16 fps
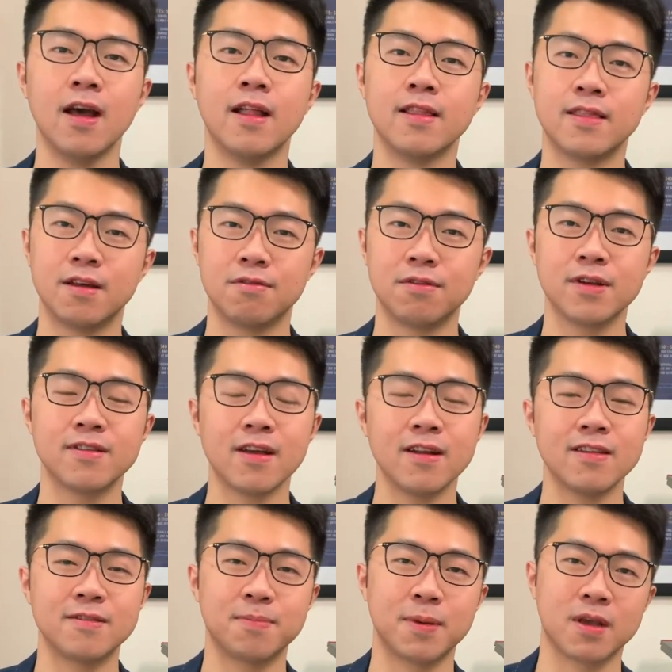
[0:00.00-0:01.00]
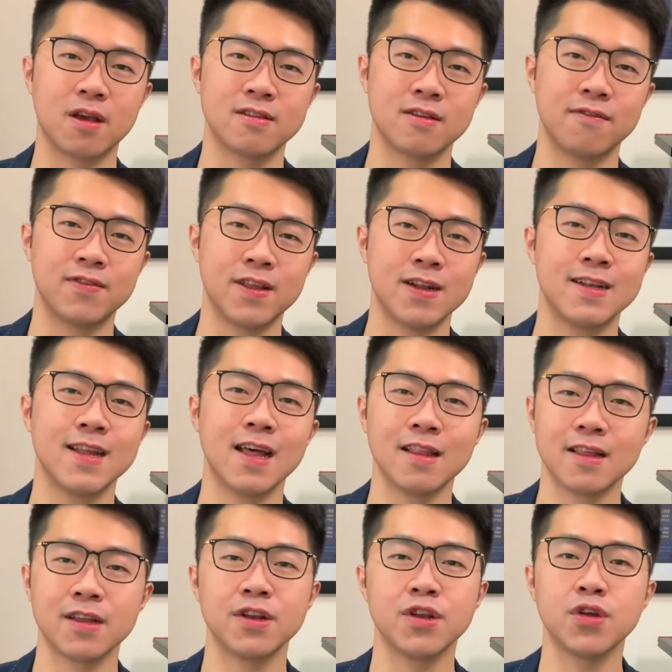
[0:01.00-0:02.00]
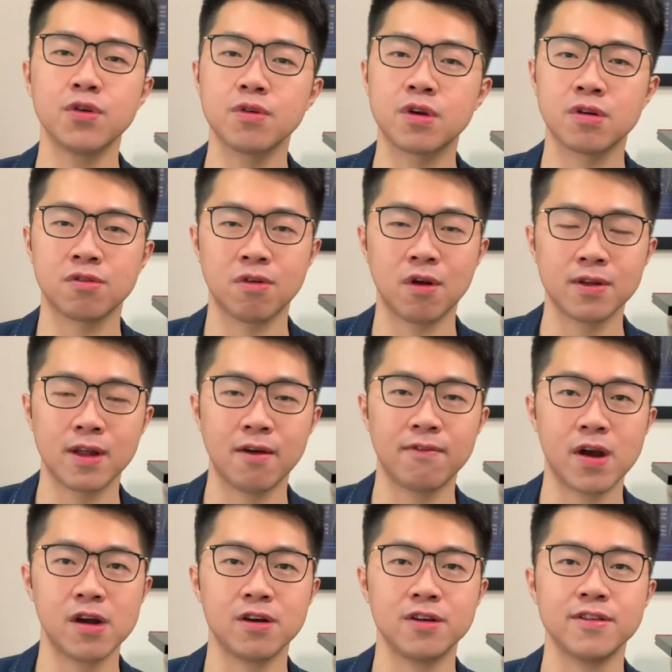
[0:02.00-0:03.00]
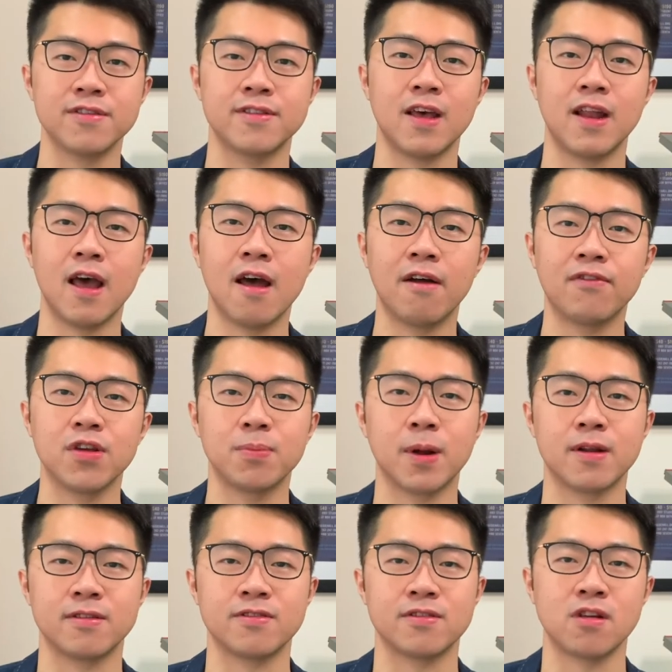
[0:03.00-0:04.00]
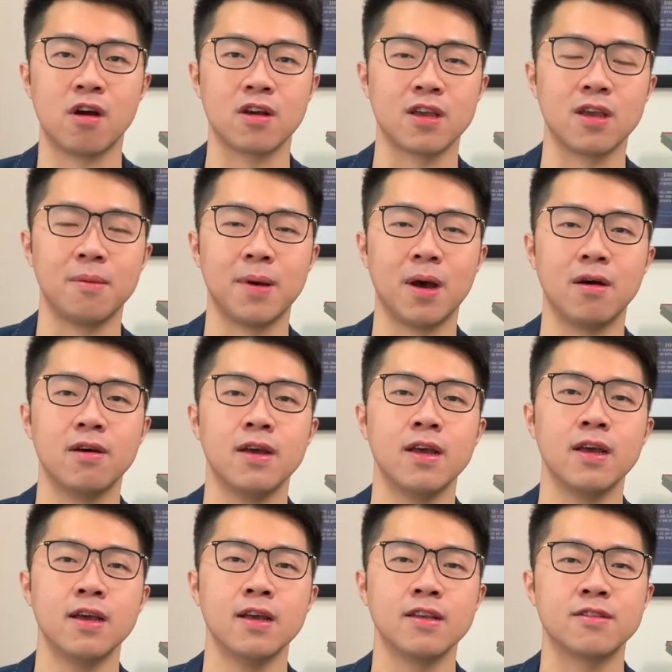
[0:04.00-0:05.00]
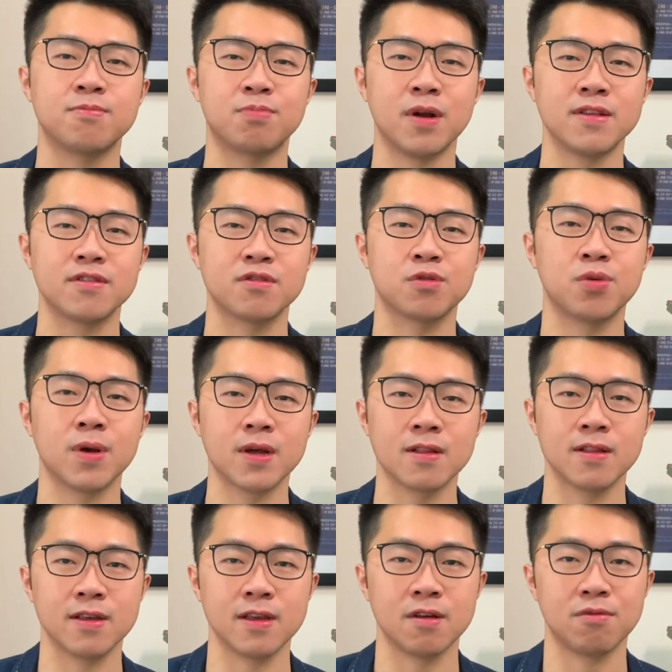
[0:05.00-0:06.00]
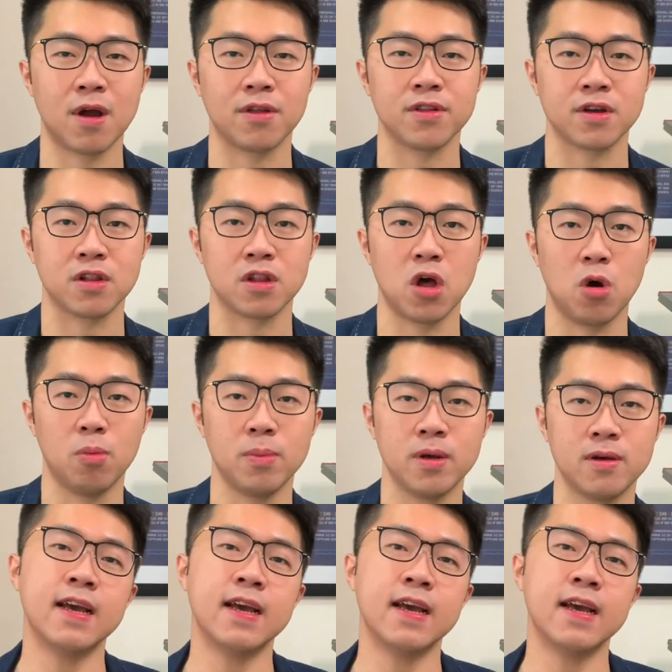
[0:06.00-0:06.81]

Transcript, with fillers: The reason is because of the deadly new coronavirus that everybody's talking about. It spreads quickly around the globe.